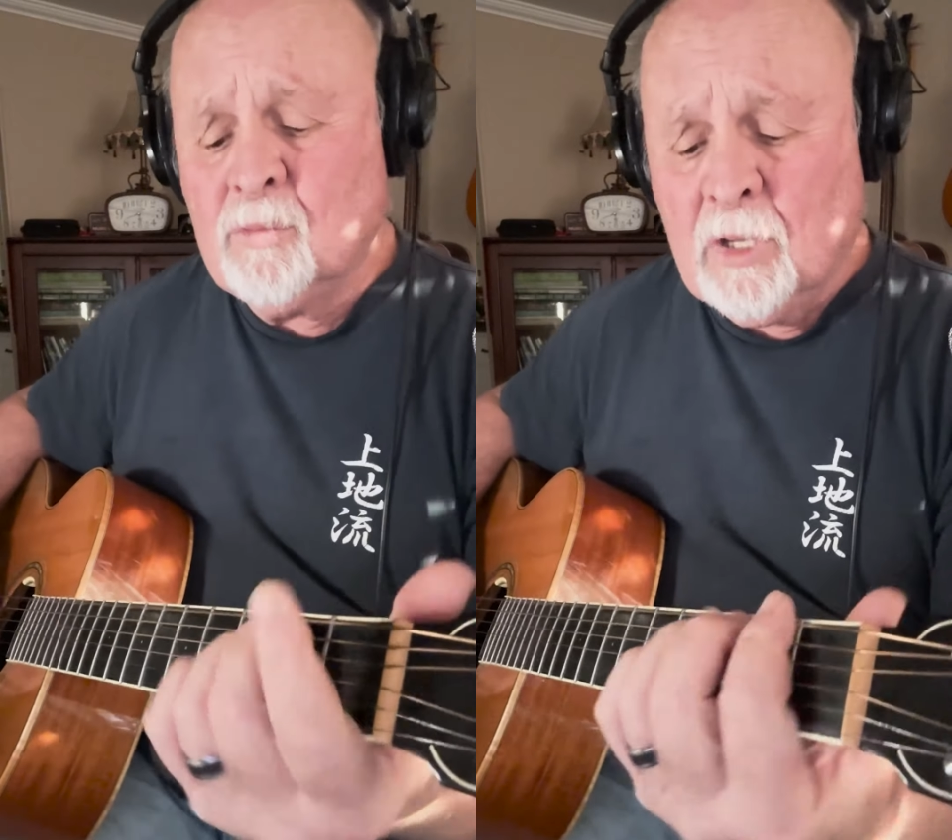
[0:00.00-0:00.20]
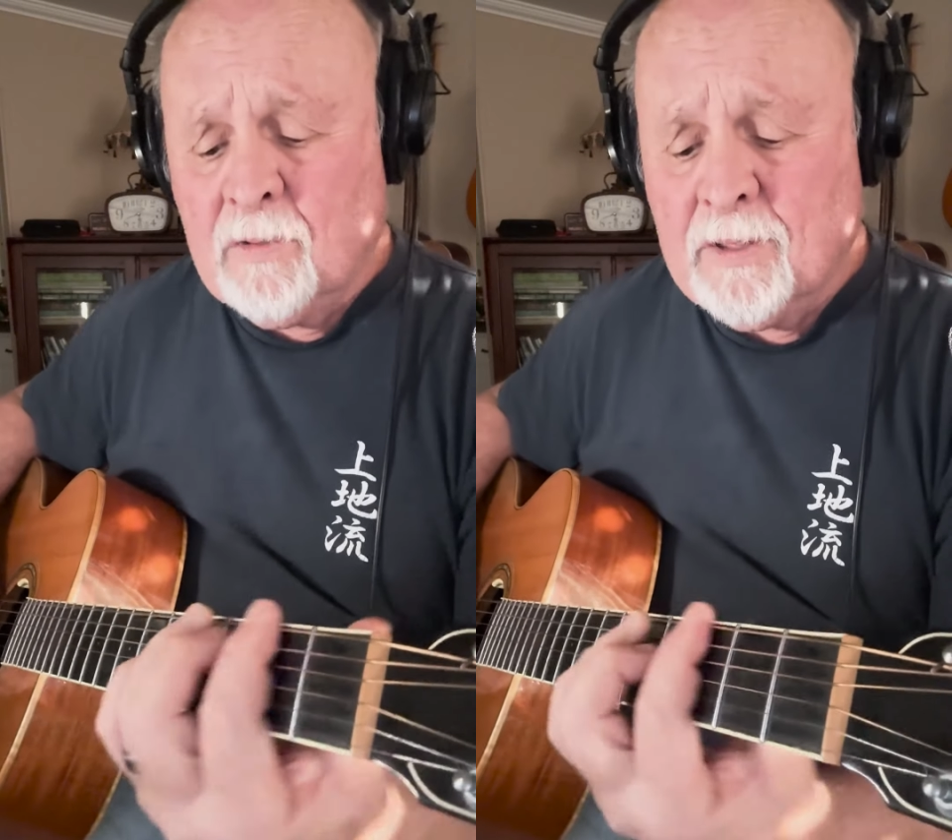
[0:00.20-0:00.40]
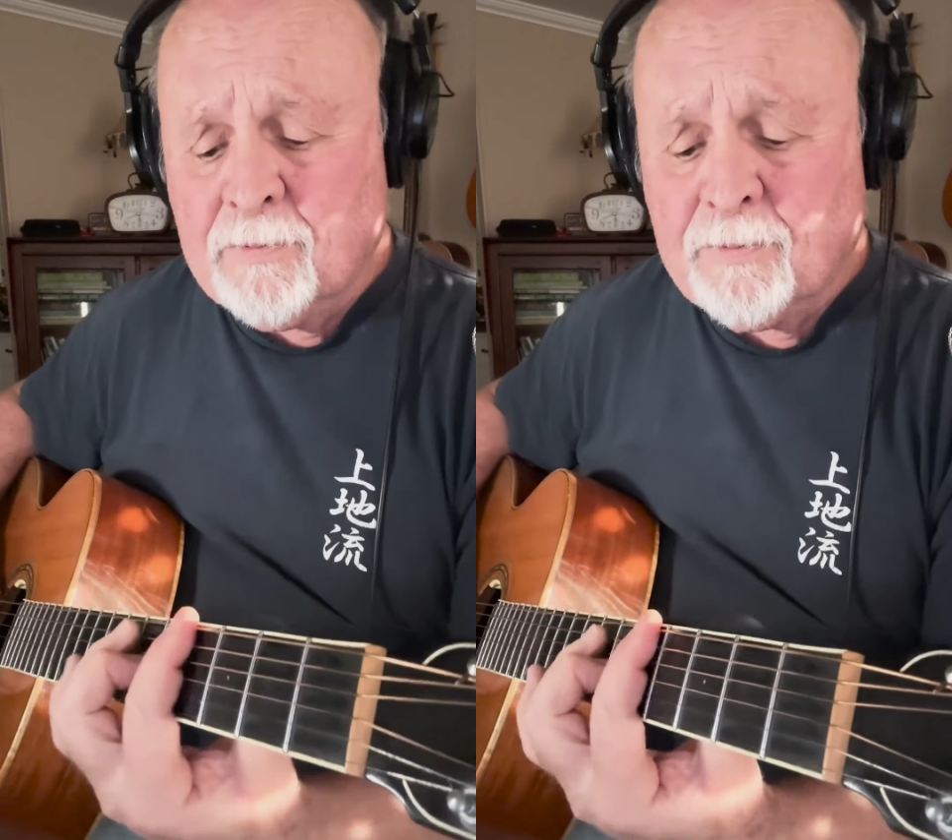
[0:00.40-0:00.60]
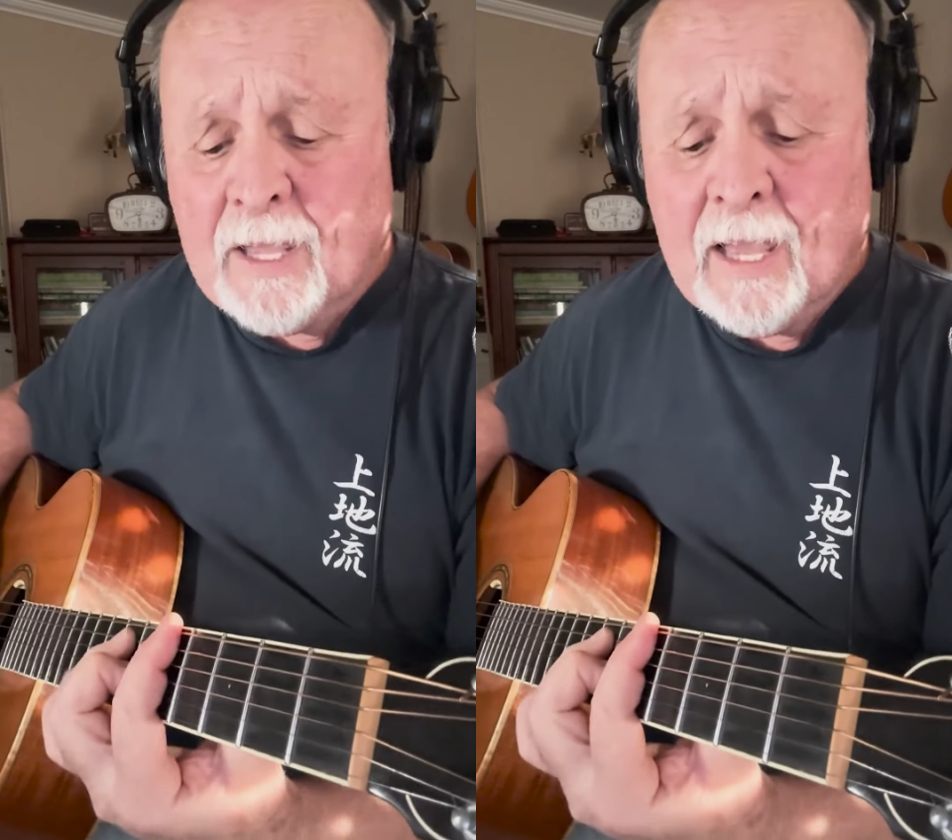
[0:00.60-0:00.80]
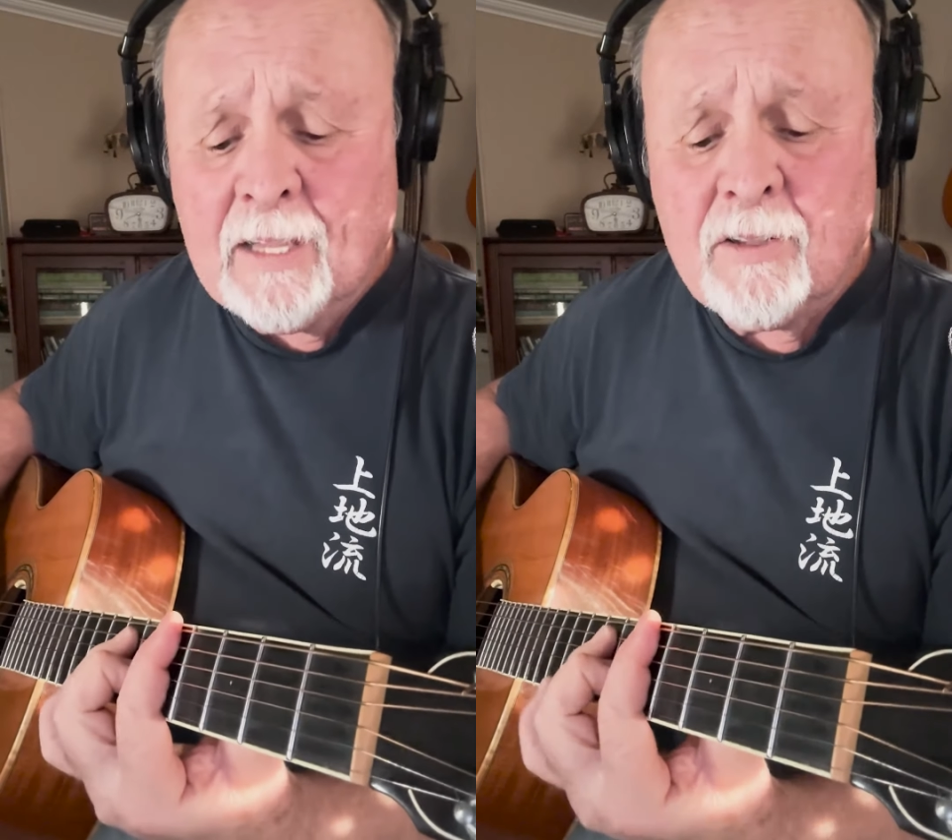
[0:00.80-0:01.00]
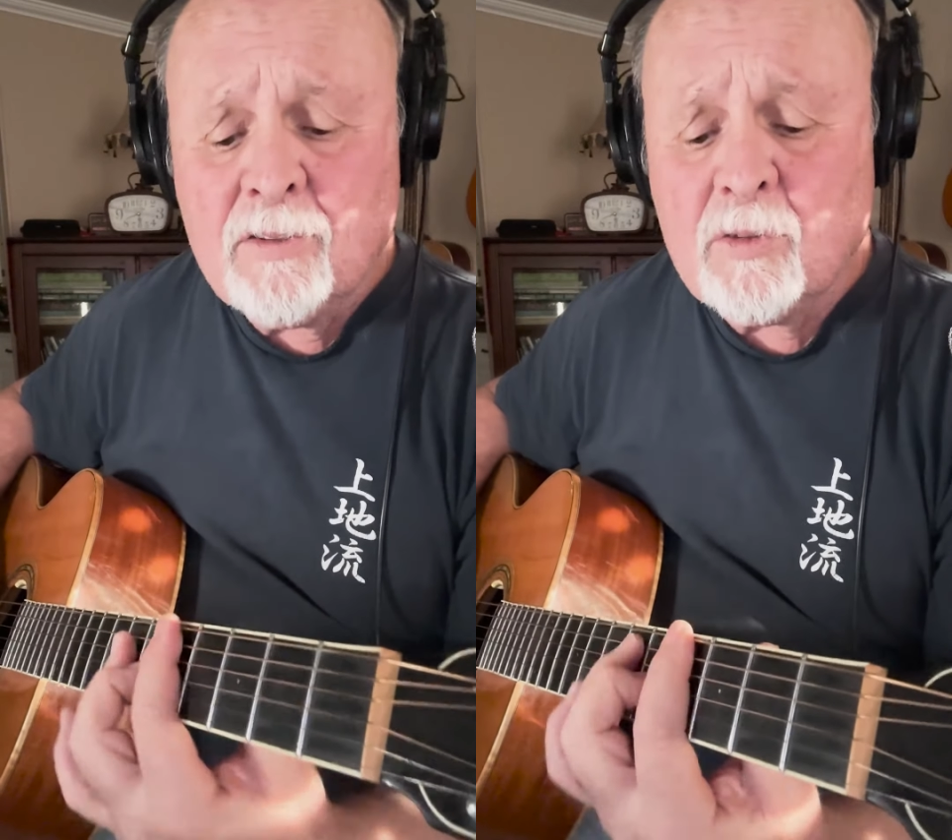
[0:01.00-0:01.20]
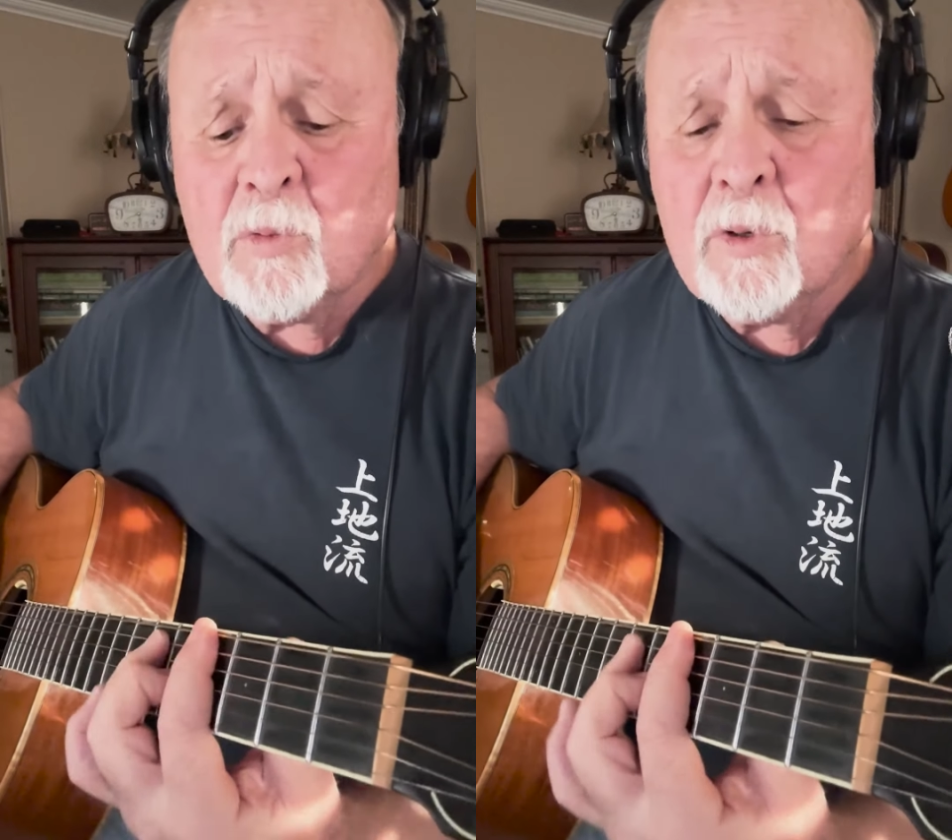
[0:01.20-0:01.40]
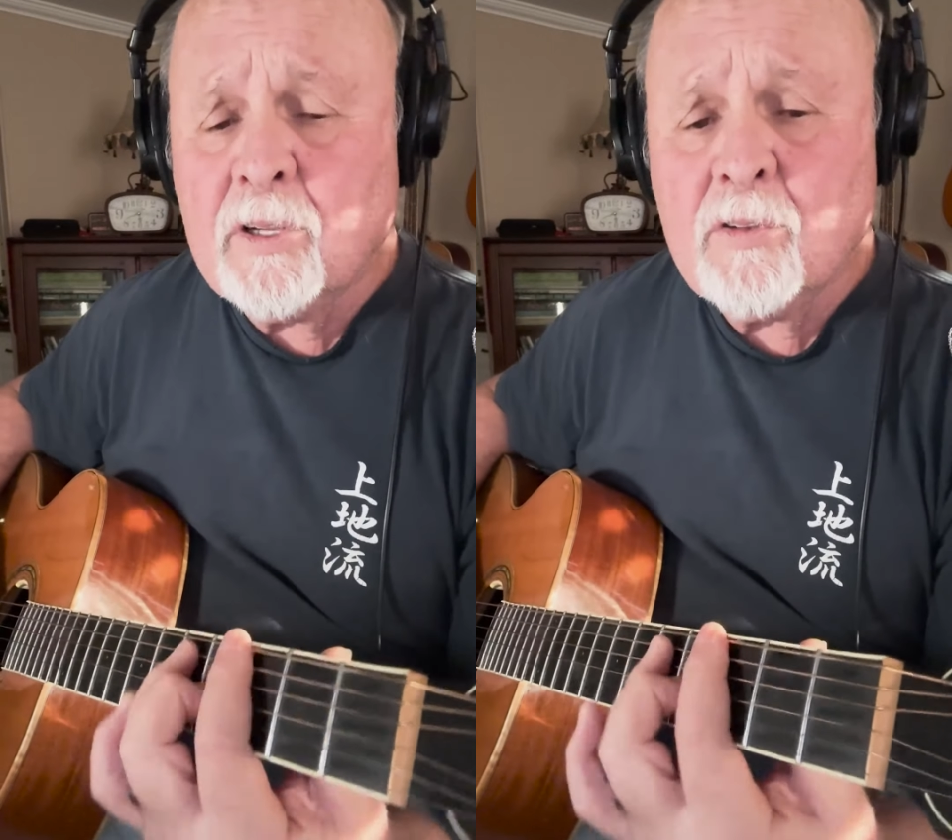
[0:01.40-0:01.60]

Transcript: of the finest wood and